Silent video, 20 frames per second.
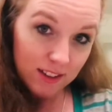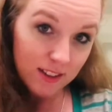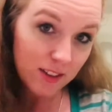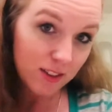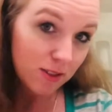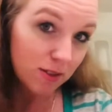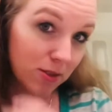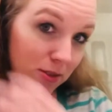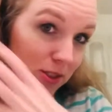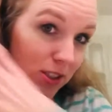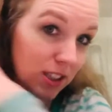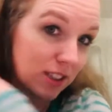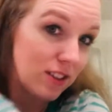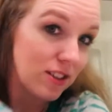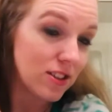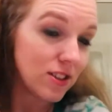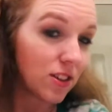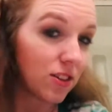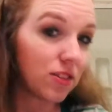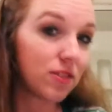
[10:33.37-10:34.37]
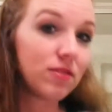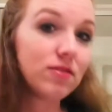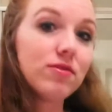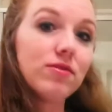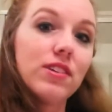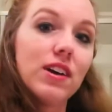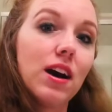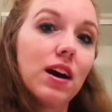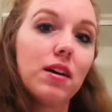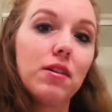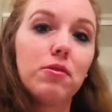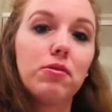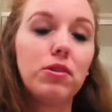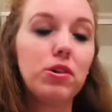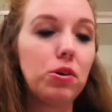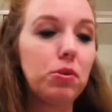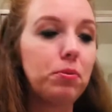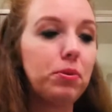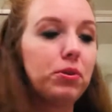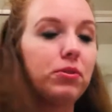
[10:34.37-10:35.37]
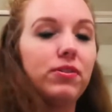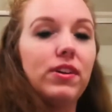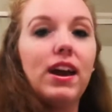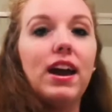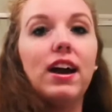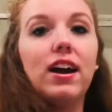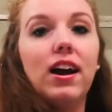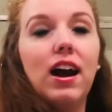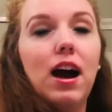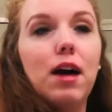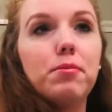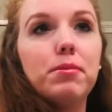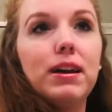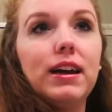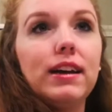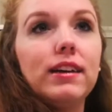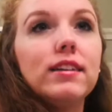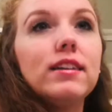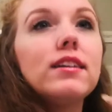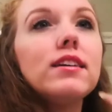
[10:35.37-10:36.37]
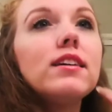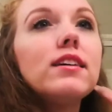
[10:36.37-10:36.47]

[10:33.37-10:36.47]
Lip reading: No jug zone. Got real poofy hair happening.